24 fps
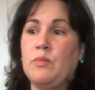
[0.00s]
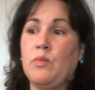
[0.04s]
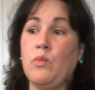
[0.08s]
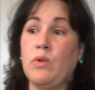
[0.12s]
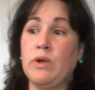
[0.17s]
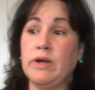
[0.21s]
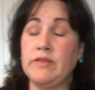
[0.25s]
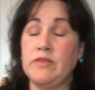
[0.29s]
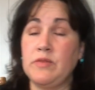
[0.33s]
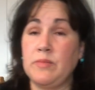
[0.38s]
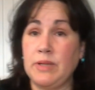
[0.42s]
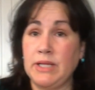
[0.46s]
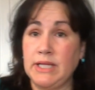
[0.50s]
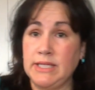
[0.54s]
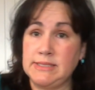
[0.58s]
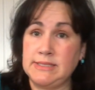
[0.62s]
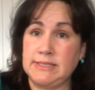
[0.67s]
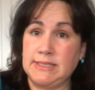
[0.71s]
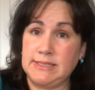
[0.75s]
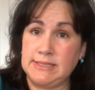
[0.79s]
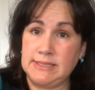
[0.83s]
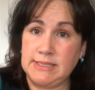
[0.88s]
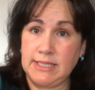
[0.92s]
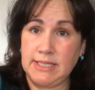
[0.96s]
One of the
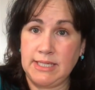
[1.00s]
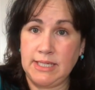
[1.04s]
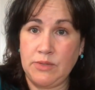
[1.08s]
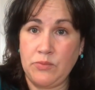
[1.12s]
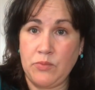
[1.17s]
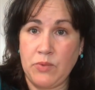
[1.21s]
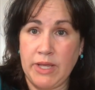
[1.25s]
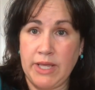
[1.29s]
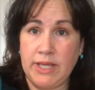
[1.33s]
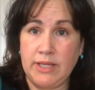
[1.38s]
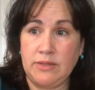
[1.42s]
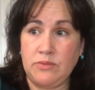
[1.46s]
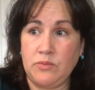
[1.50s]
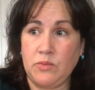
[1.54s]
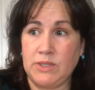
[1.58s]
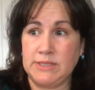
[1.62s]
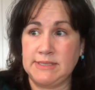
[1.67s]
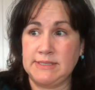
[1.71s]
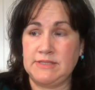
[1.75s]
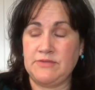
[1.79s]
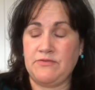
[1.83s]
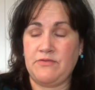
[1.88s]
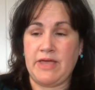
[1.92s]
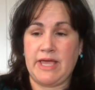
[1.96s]
places that he went was
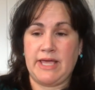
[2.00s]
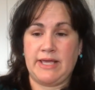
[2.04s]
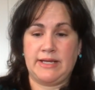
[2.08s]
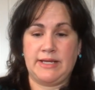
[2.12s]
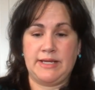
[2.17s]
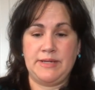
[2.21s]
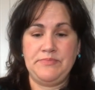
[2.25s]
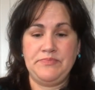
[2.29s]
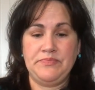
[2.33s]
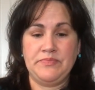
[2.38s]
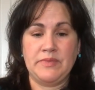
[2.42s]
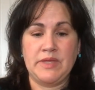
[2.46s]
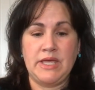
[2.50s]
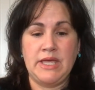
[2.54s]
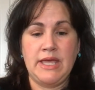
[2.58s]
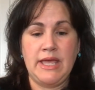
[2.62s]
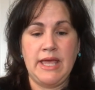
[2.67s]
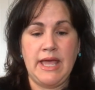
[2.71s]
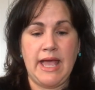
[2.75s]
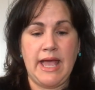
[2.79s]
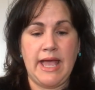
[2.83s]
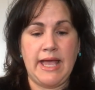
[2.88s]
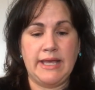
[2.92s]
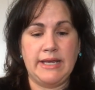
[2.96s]
Savannah,
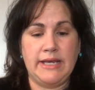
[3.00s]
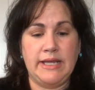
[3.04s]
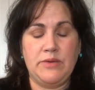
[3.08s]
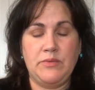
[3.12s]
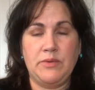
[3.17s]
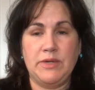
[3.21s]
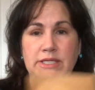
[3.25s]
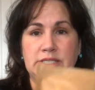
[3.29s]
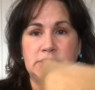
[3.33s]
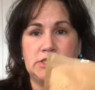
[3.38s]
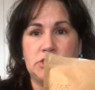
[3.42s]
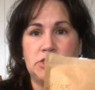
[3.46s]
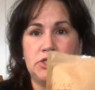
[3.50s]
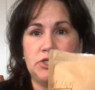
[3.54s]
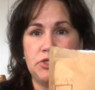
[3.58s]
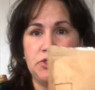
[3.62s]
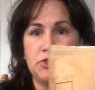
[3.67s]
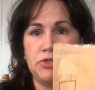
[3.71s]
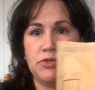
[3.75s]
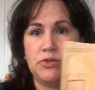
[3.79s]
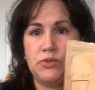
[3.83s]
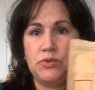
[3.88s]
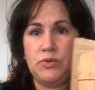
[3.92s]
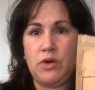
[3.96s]
and he went
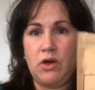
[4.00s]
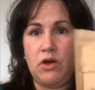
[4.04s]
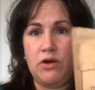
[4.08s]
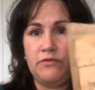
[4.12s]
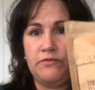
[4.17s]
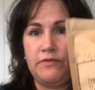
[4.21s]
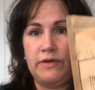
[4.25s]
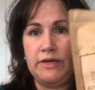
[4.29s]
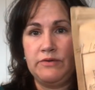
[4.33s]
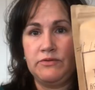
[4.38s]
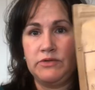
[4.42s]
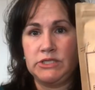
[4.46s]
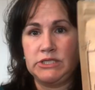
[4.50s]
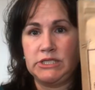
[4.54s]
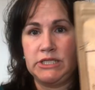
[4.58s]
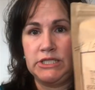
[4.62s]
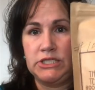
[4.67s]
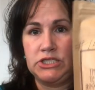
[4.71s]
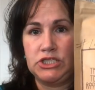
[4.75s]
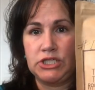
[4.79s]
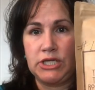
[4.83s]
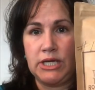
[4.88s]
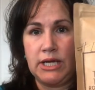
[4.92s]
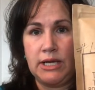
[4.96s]
to our favorite tea
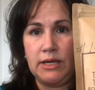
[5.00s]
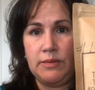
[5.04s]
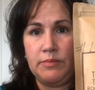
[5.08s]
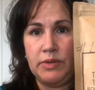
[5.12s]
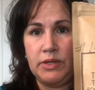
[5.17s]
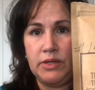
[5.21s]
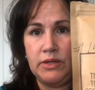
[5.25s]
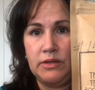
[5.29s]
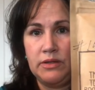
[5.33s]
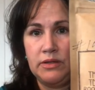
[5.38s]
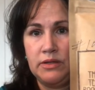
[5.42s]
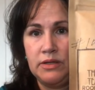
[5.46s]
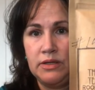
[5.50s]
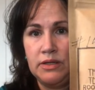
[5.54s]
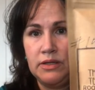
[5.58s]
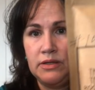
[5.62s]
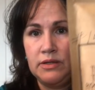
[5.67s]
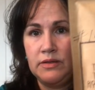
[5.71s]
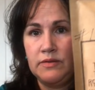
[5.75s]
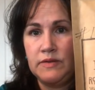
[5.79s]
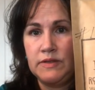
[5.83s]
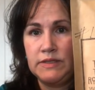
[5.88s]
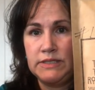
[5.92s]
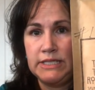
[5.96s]
shop,
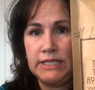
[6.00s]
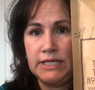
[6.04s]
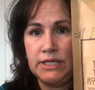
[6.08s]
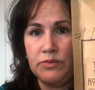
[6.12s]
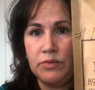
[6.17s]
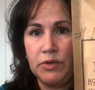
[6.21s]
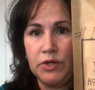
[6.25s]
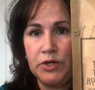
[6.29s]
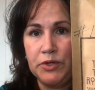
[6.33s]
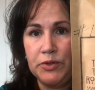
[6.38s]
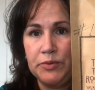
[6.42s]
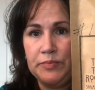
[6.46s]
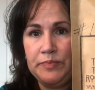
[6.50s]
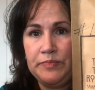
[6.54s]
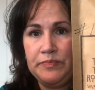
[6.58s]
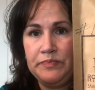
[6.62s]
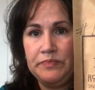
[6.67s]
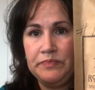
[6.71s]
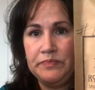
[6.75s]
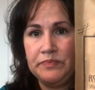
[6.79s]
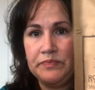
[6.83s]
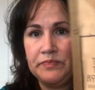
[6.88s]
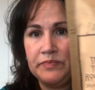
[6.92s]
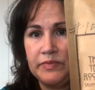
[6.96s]
the Tea Room
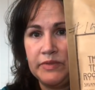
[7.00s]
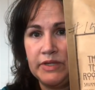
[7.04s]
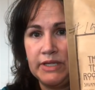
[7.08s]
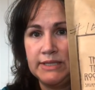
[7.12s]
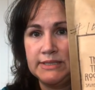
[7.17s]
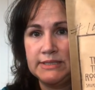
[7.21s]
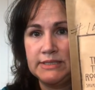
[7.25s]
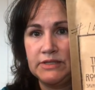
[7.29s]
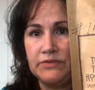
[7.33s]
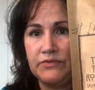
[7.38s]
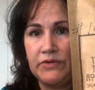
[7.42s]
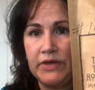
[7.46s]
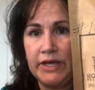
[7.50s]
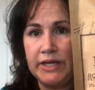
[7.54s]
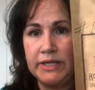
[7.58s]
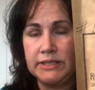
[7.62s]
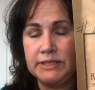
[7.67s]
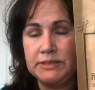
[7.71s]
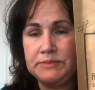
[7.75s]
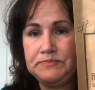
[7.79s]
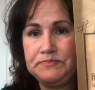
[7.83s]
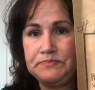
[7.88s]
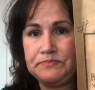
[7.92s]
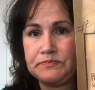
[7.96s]
in
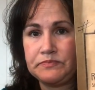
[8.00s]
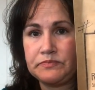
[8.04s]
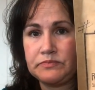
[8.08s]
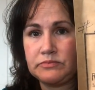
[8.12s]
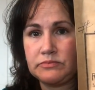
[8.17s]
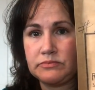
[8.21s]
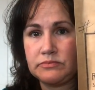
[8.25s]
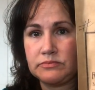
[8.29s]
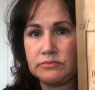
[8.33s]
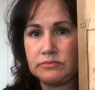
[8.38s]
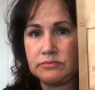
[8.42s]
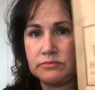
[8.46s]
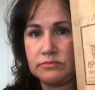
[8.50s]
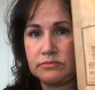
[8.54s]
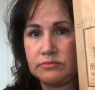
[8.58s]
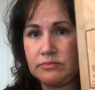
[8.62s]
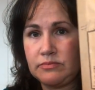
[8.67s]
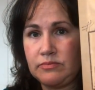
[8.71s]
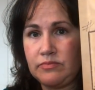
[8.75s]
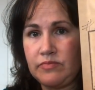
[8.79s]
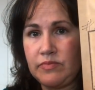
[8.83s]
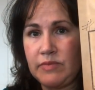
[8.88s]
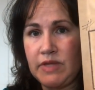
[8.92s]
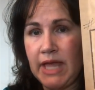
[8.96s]
Savannah,
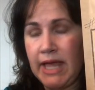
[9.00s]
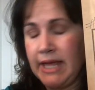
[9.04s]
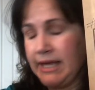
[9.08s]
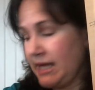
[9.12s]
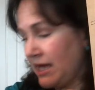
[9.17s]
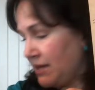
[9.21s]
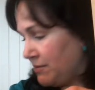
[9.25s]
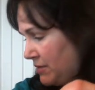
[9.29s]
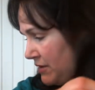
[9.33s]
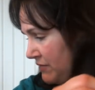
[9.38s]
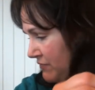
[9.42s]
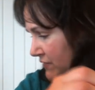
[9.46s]
and got my